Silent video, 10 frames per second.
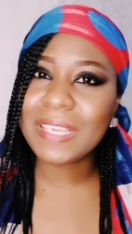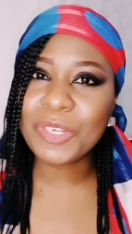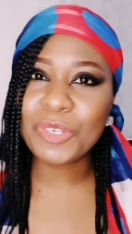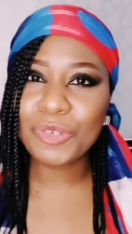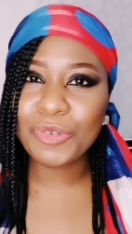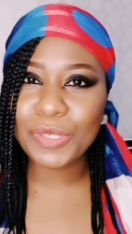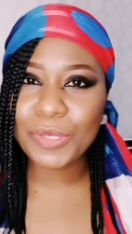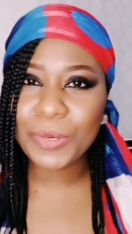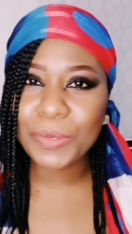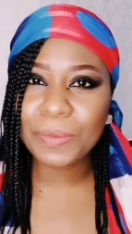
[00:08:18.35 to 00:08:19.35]
secondary
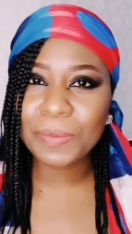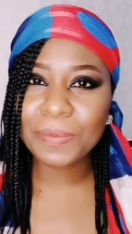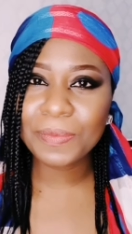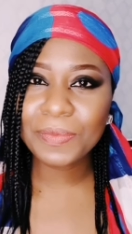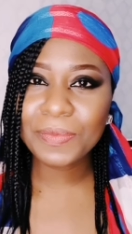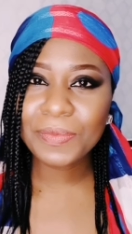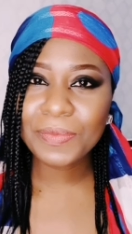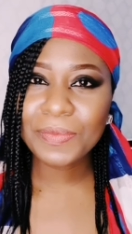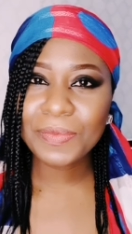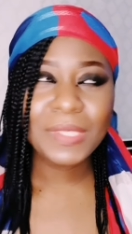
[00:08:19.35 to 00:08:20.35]
school.
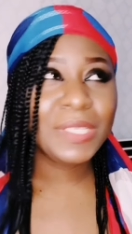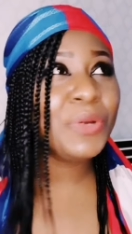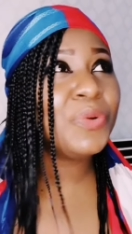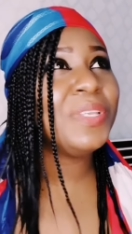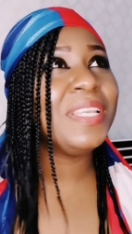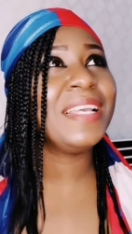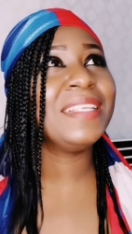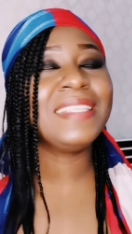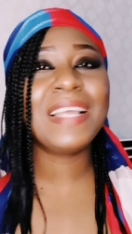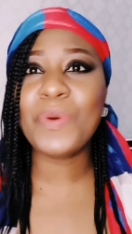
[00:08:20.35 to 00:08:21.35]
Oh
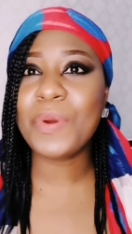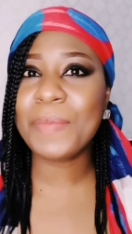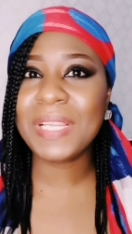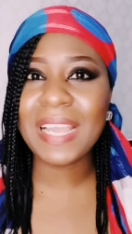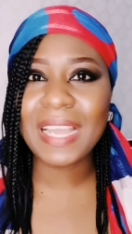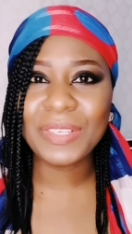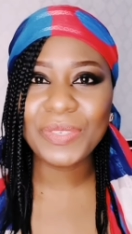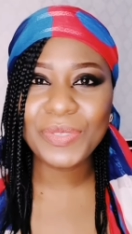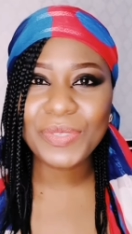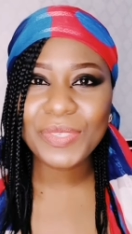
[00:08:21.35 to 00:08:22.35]
yes, now I'm an
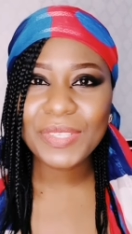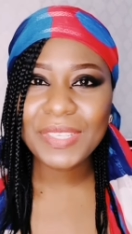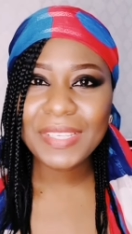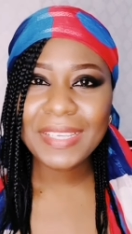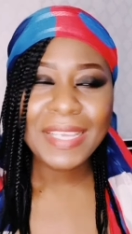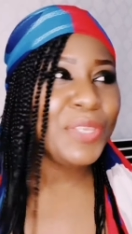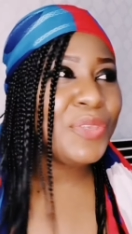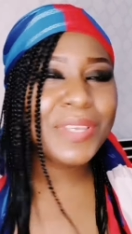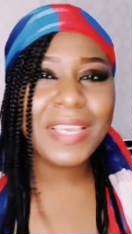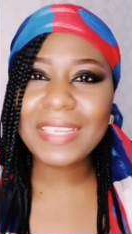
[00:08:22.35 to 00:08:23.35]
adult.
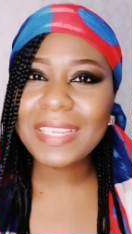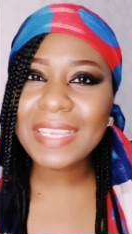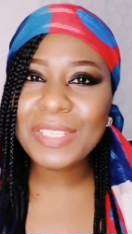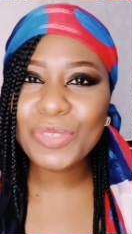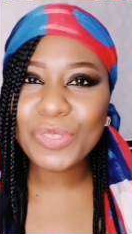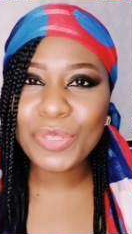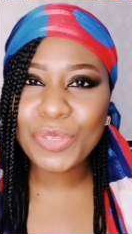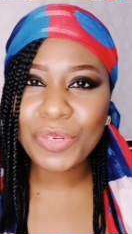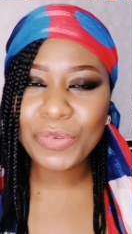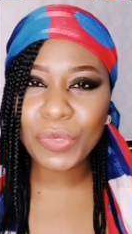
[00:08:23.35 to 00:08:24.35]
You get into the
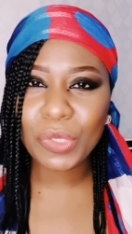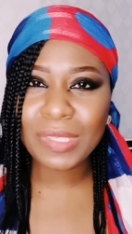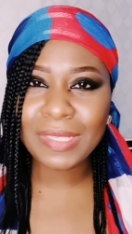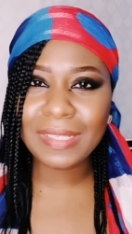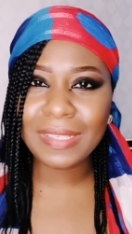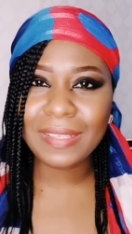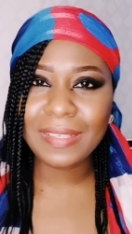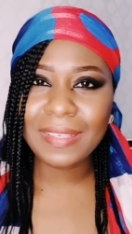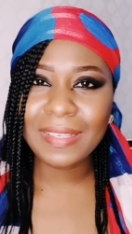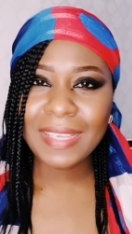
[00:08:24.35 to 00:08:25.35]
university.
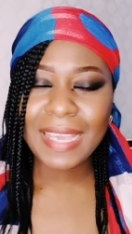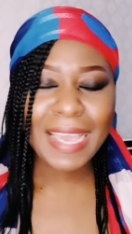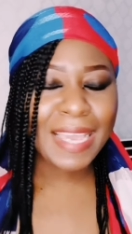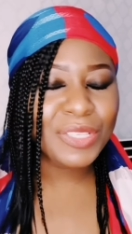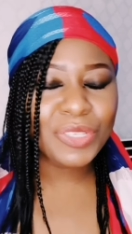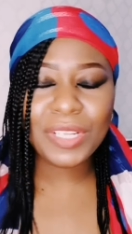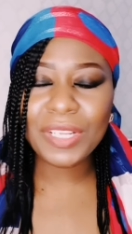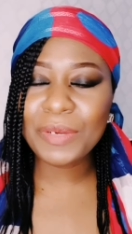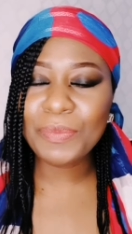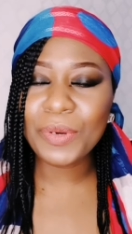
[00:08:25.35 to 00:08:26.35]
It's
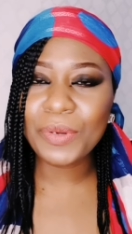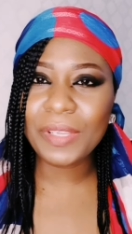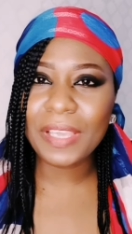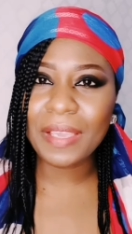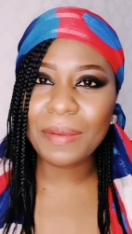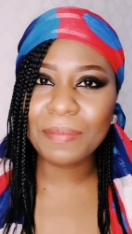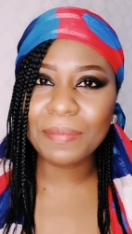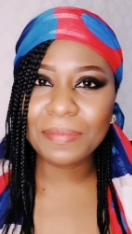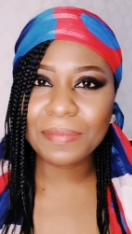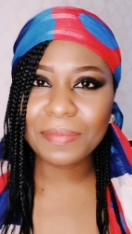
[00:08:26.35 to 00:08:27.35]
another ball game.
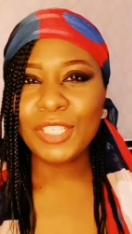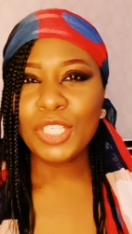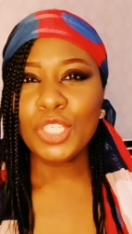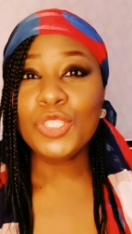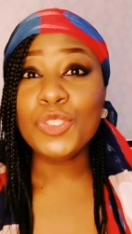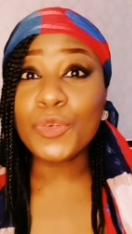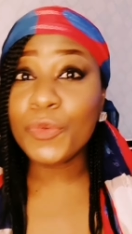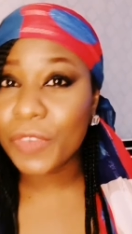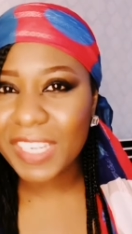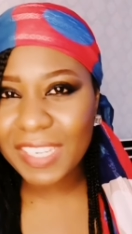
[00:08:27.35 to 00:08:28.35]
You
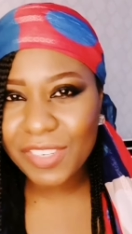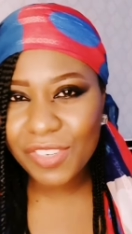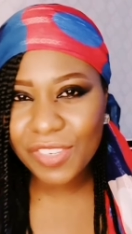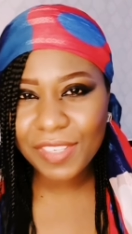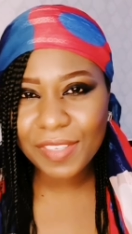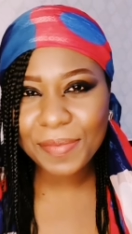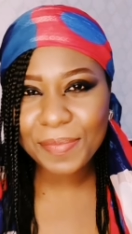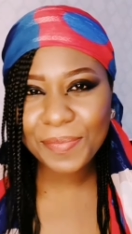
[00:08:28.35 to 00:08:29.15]
finish.